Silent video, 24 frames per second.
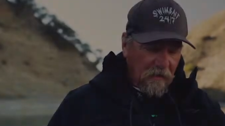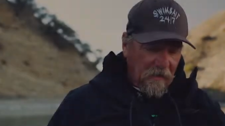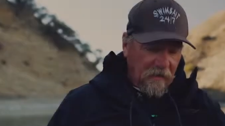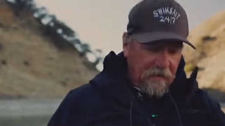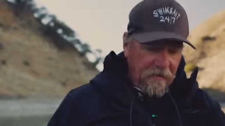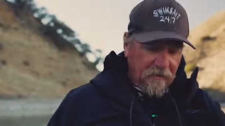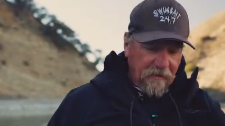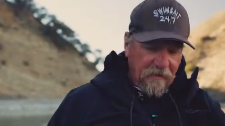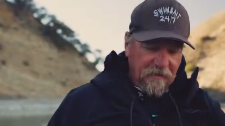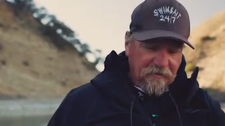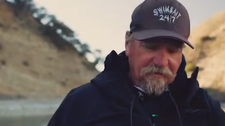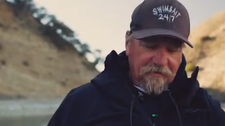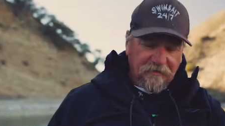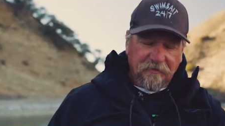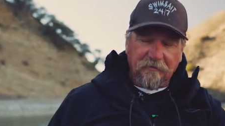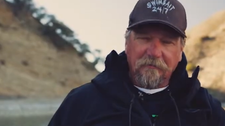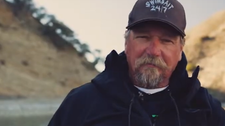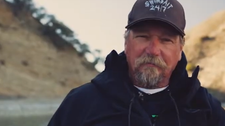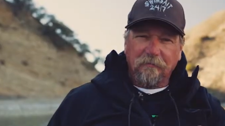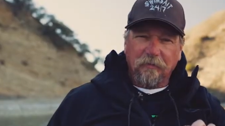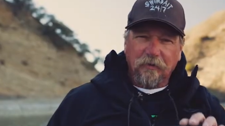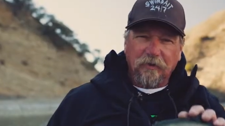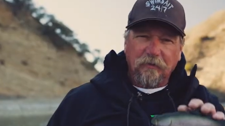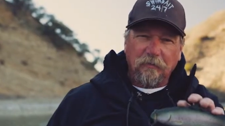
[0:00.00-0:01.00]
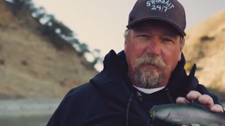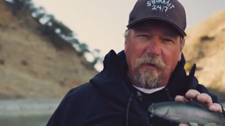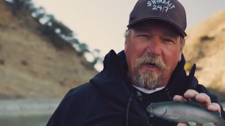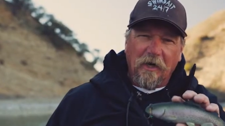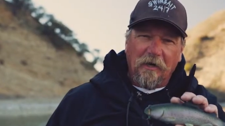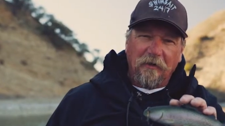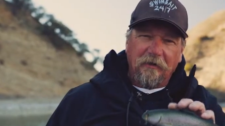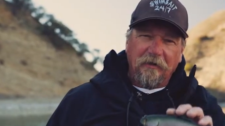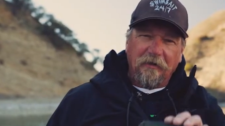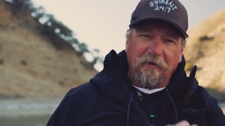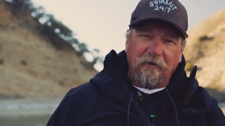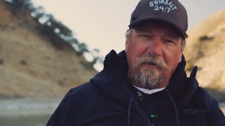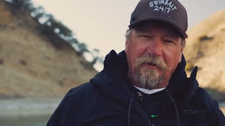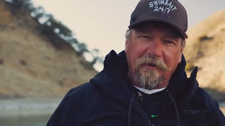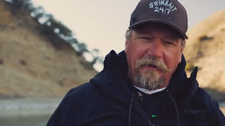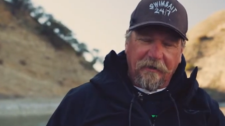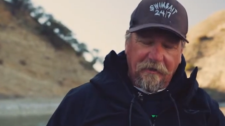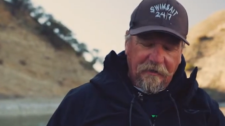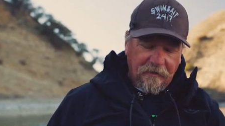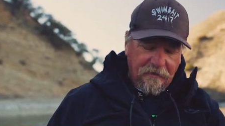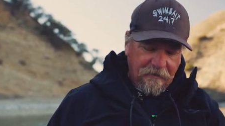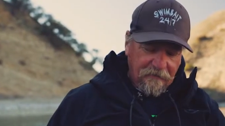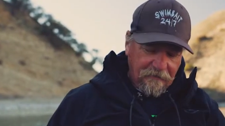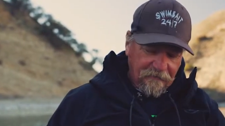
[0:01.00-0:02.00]
Hi guys, Butch Brown here
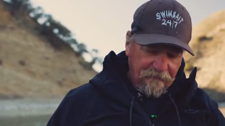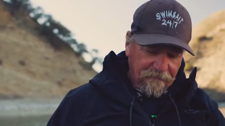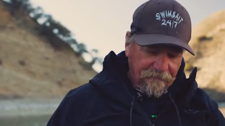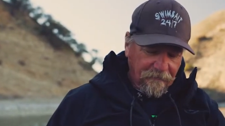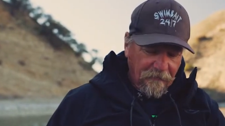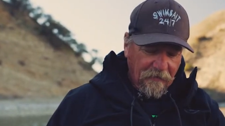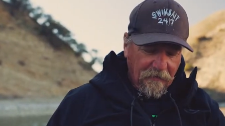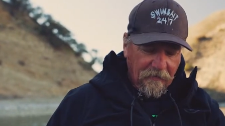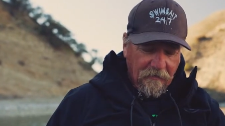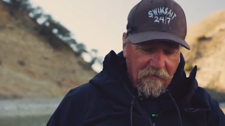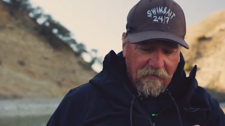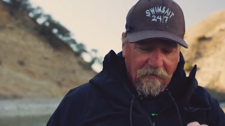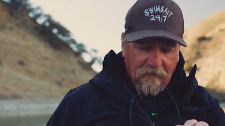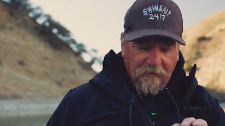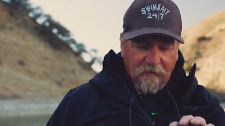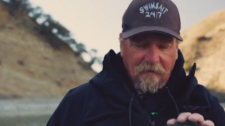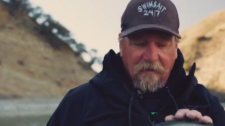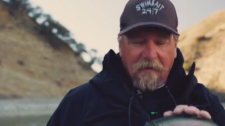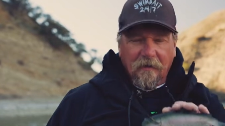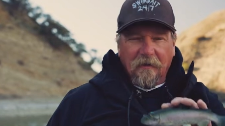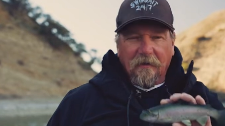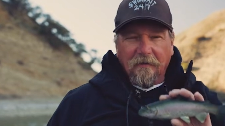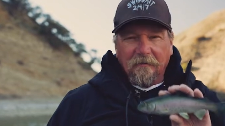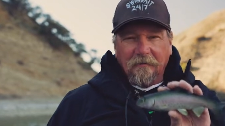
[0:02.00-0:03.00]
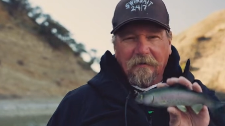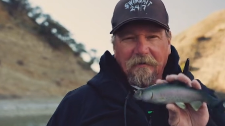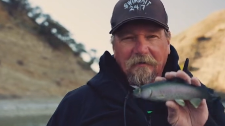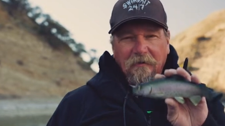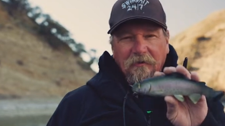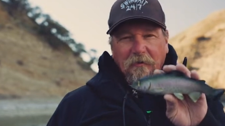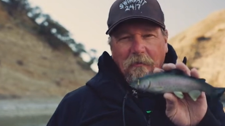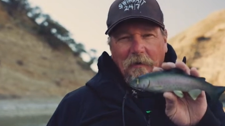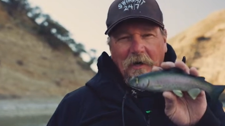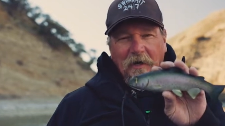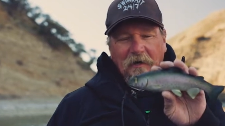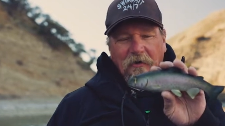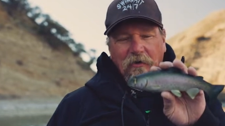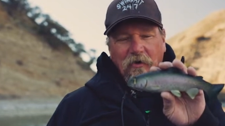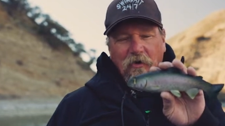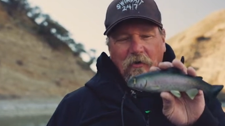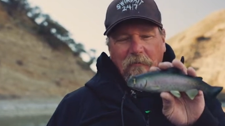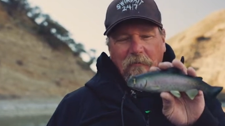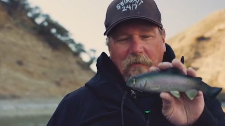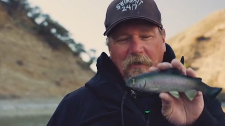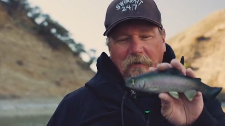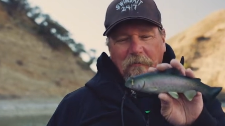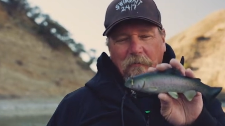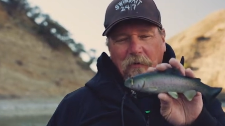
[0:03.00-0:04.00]
again. You might know
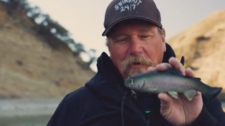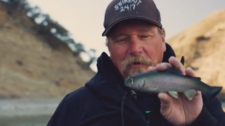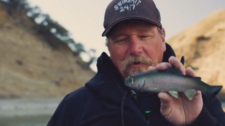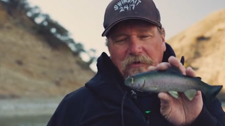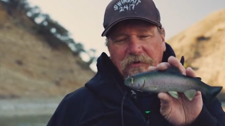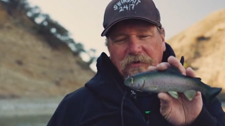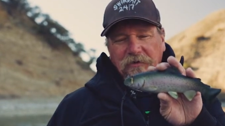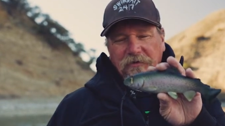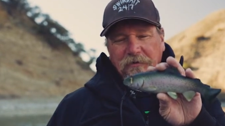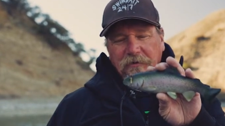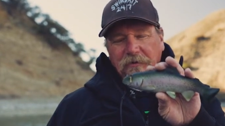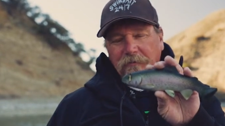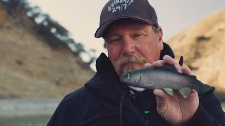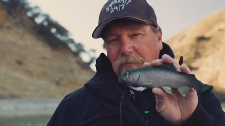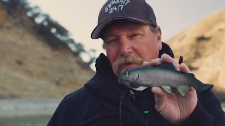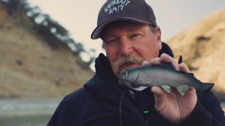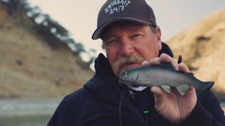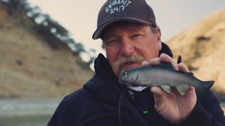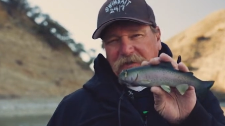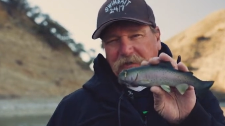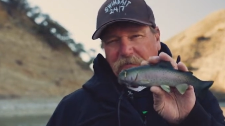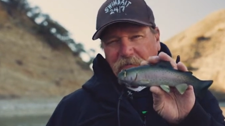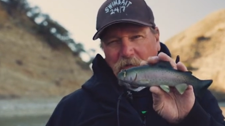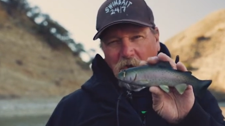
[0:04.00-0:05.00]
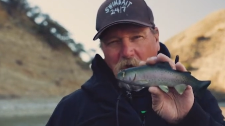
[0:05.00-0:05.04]
me most or best of